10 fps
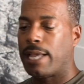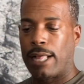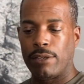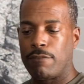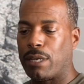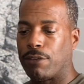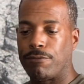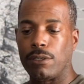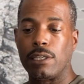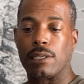I'll have my
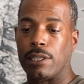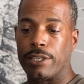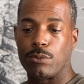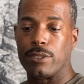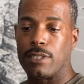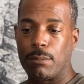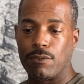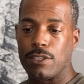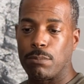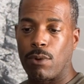affiliate links with some of
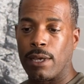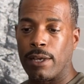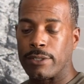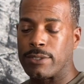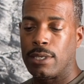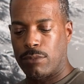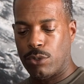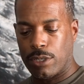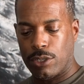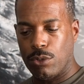these products.
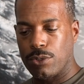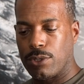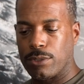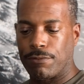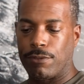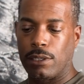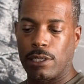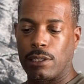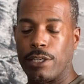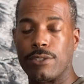You can use those
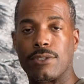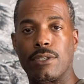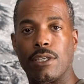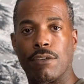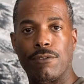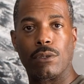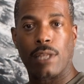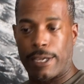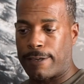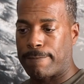affiliate links if you
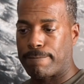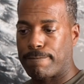like.